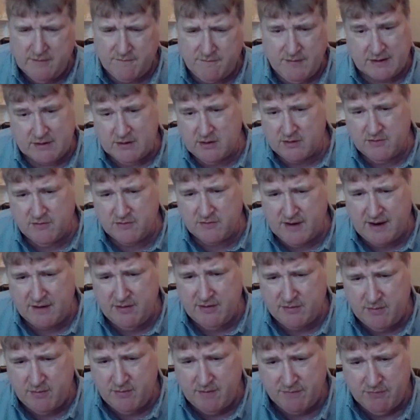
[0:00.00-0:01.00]
In fact, they'll
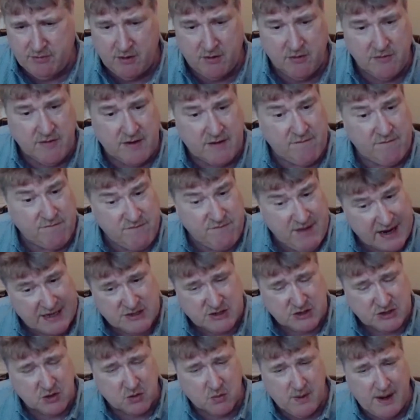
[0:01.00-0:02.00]
design thrift those at a
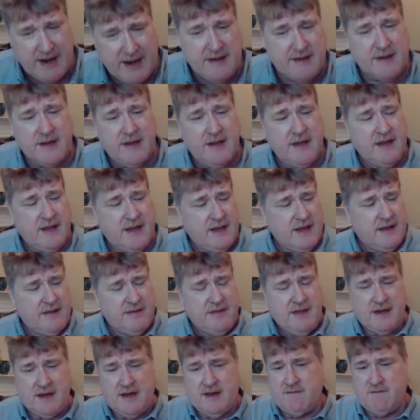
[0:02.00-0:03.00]
faster rate
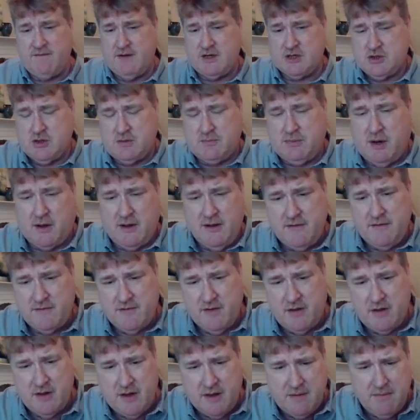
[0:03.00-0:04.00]
than conventional
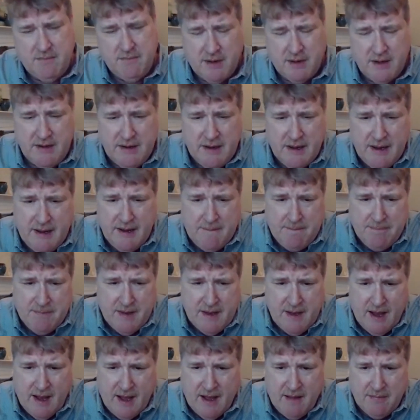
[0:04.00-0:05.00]
polysilicon. But
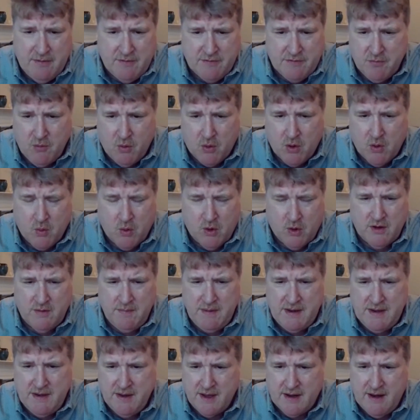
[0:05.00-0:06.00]
there's more work
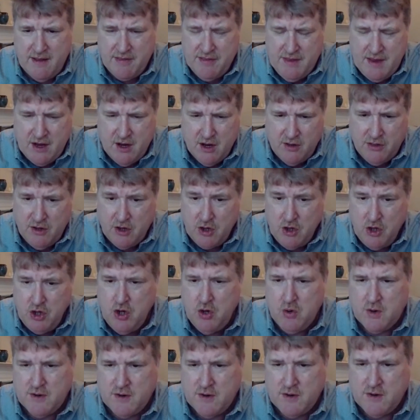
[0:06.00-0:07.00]
to be done, I think, on the
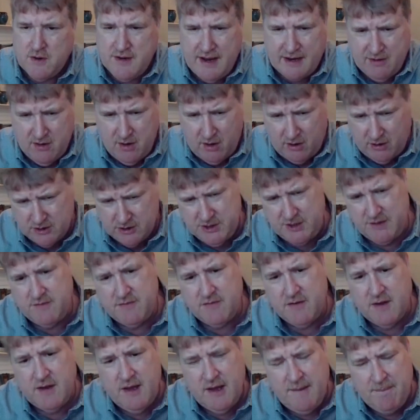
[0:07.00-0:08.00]
newer
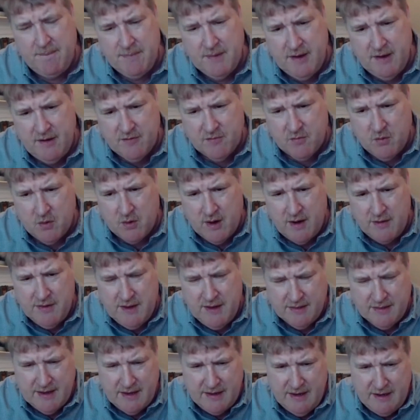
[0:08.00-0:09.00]
technologies is where I
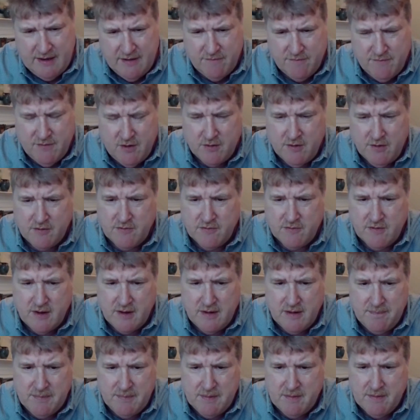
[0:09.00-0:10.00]
think they need to focus
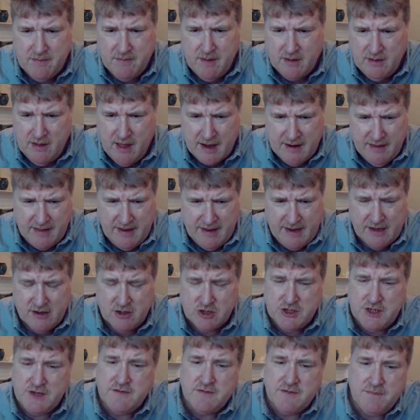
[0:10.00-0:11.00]
a lot of the
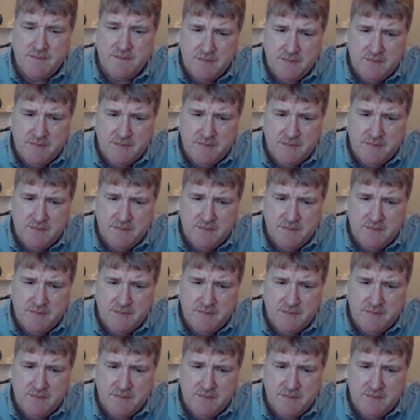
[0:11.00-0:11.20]
energies.